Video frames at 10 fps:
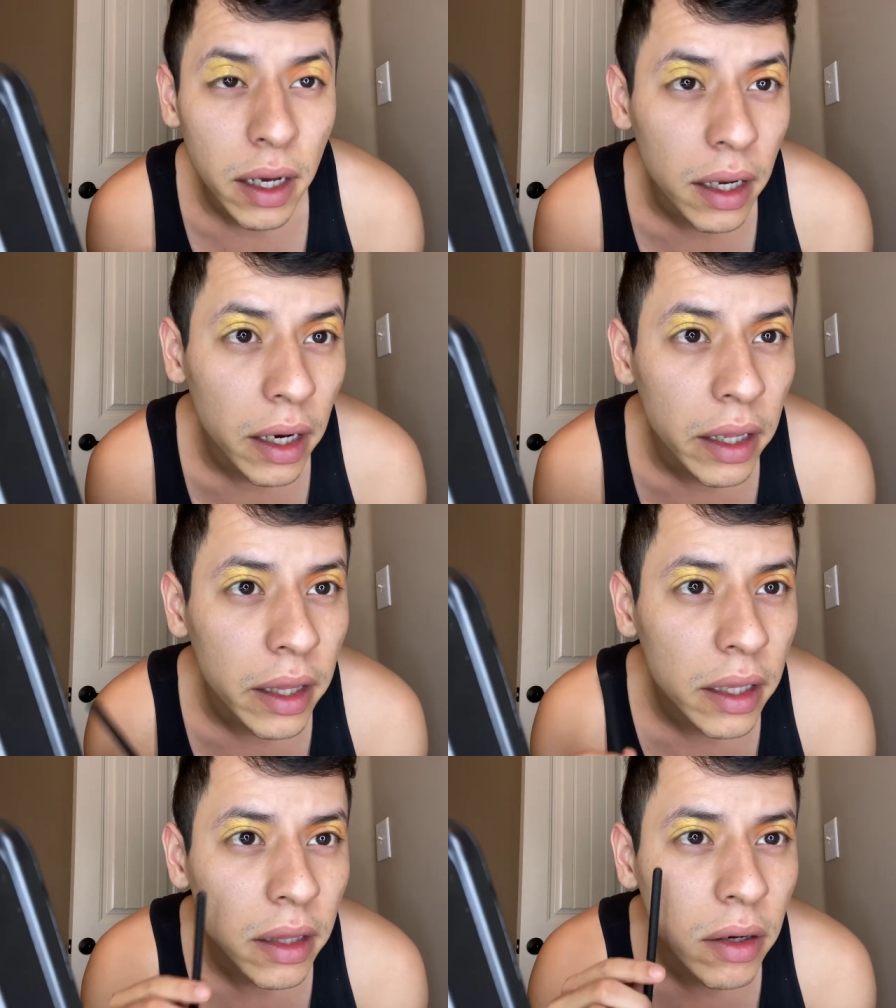I
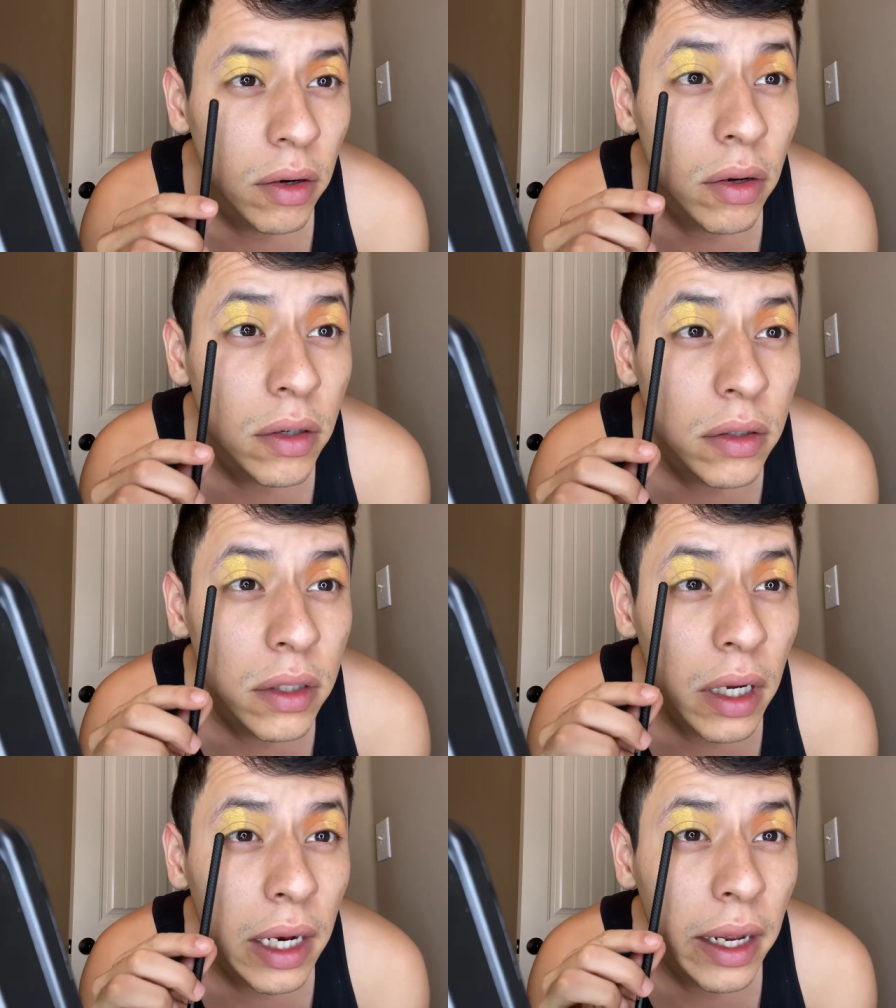think the
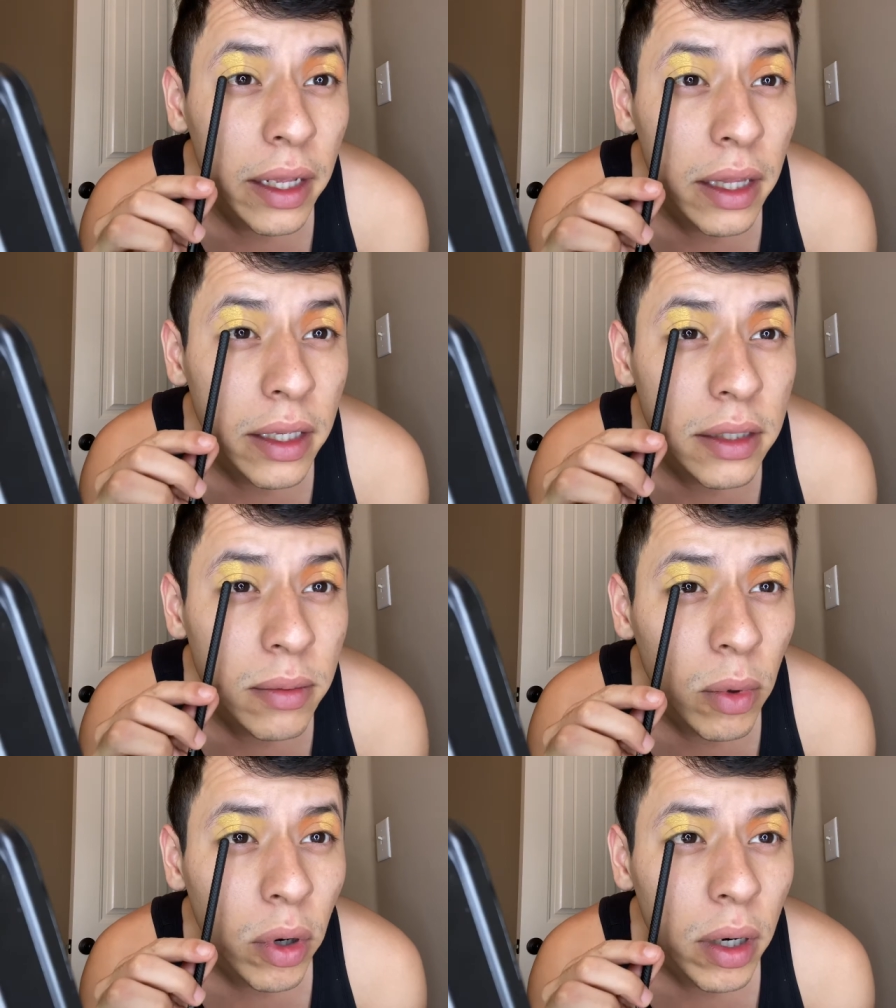gold, I like this
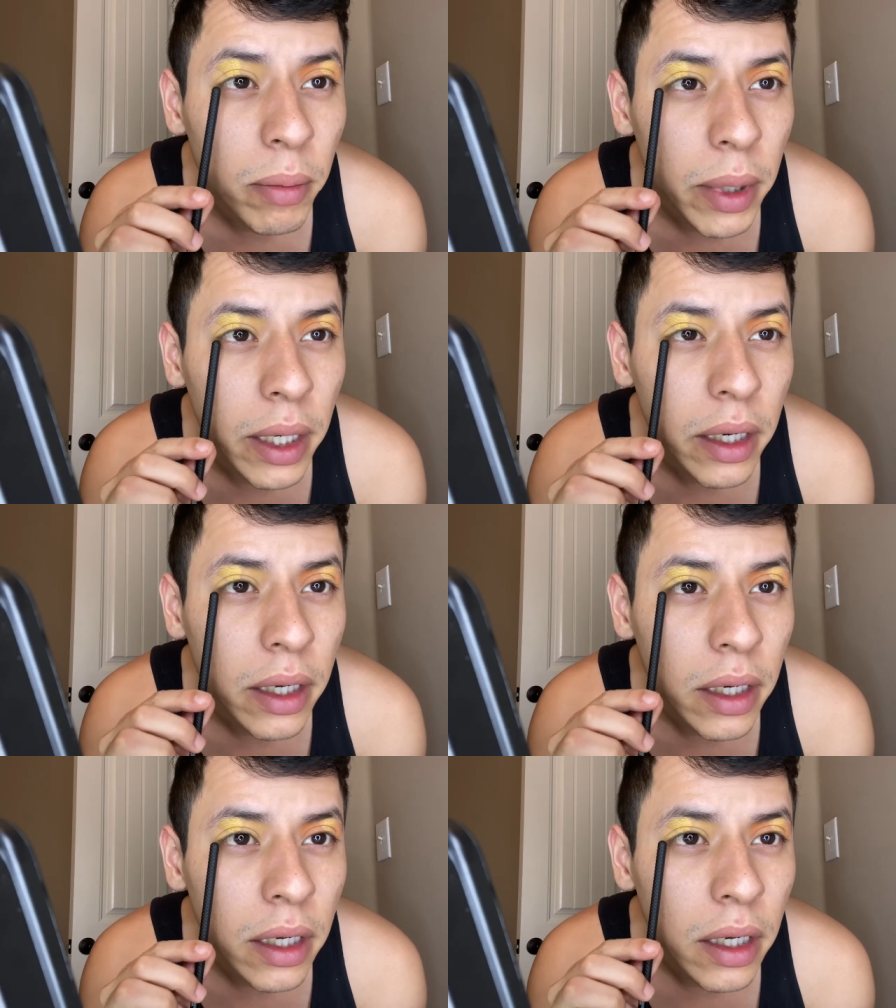more, but
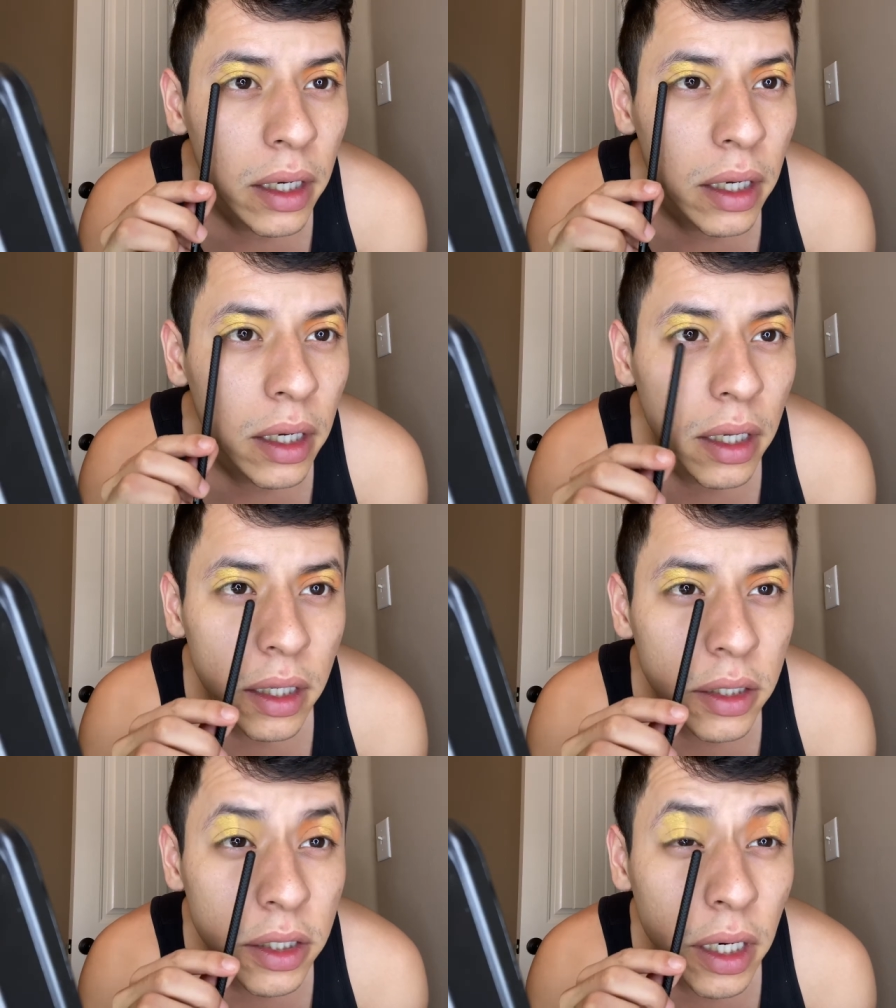
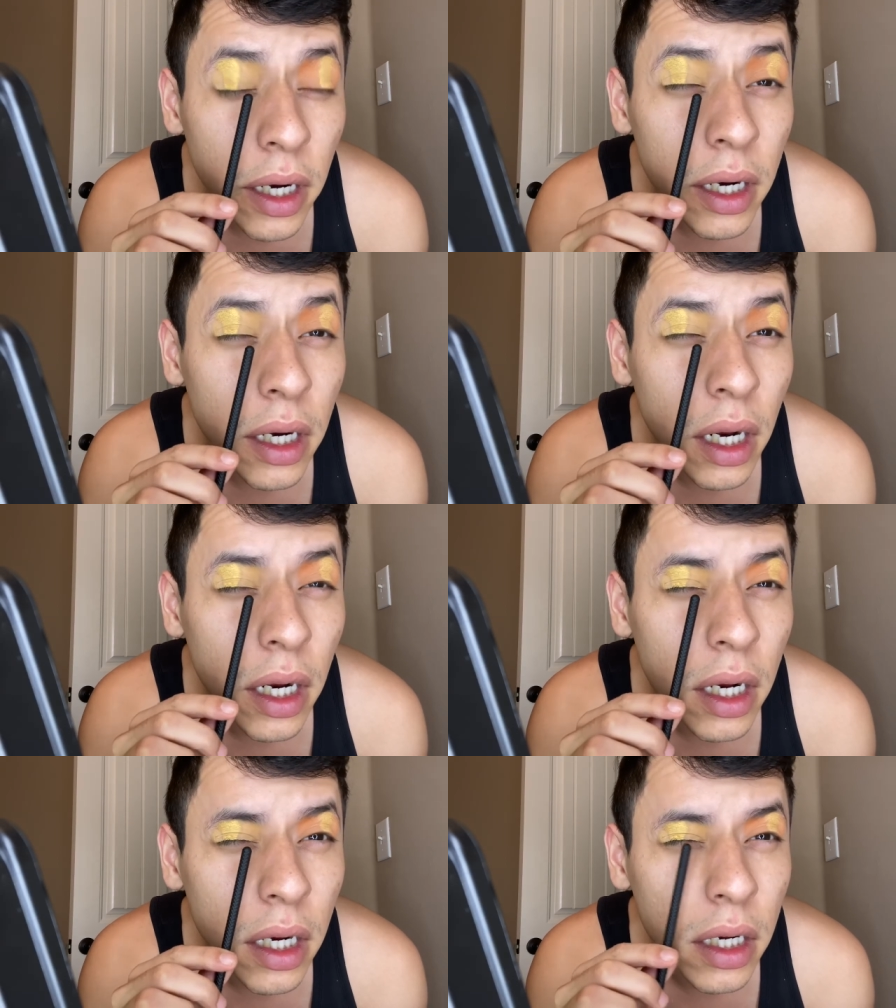the shade,
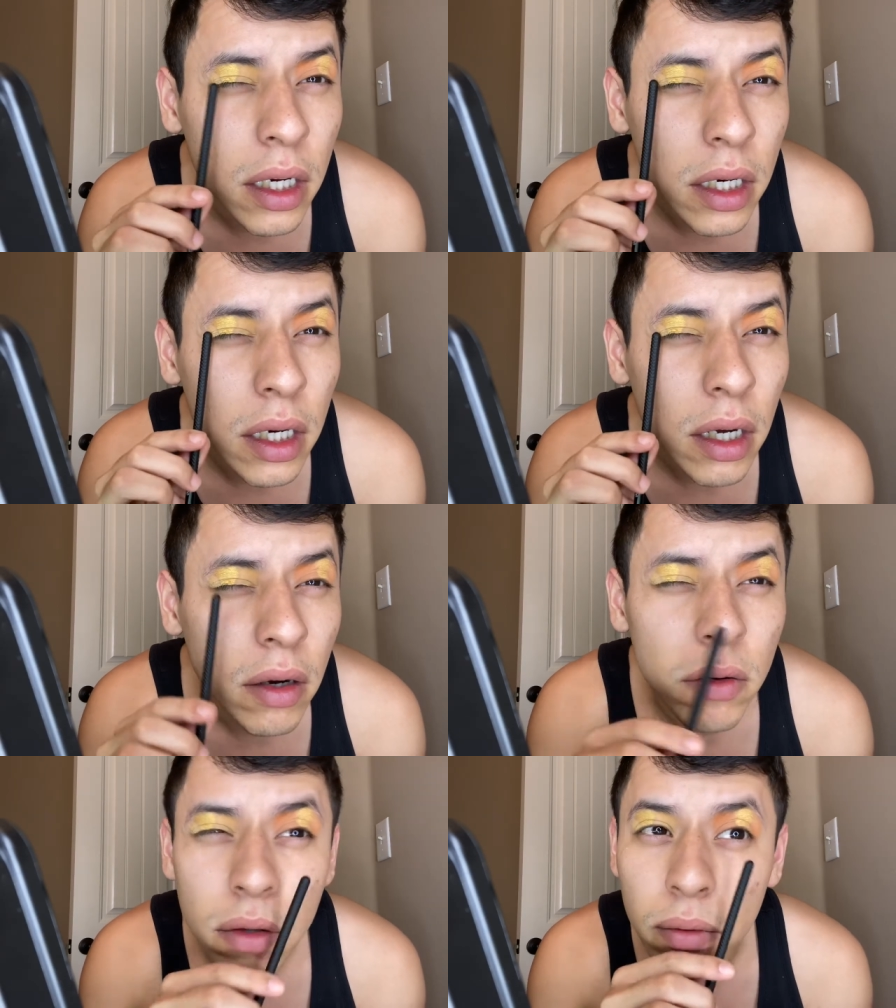like,
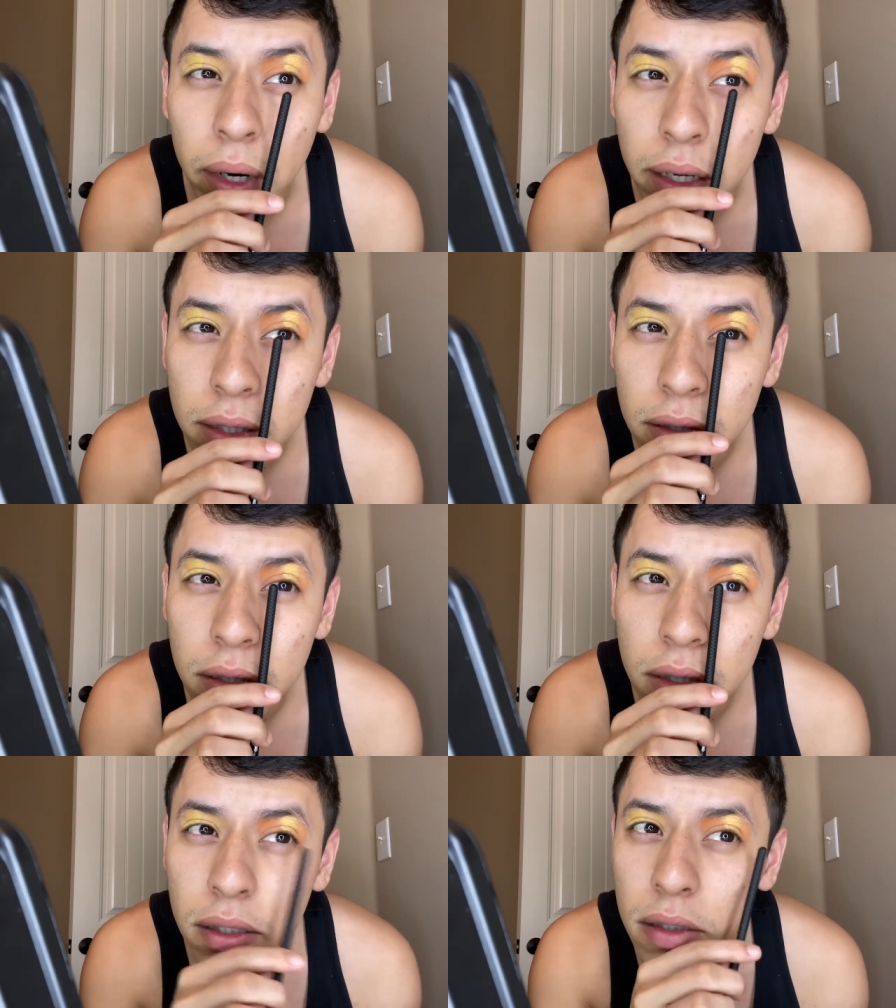no, the
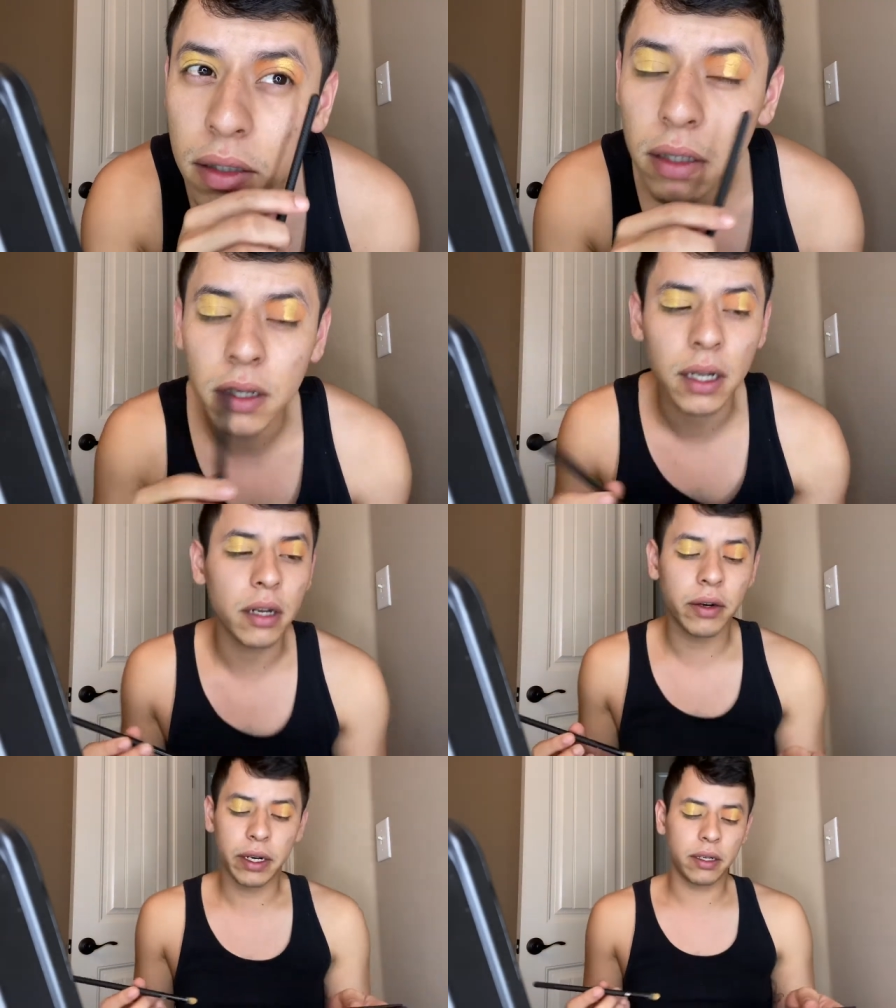rest
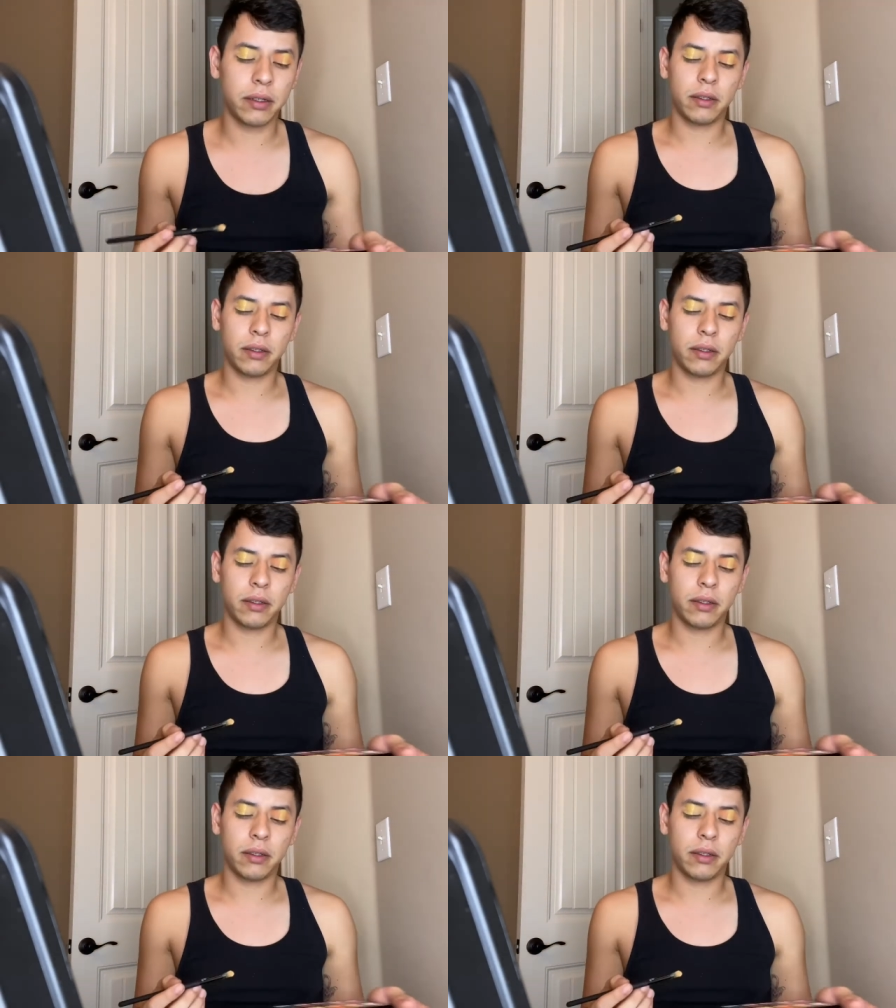coloring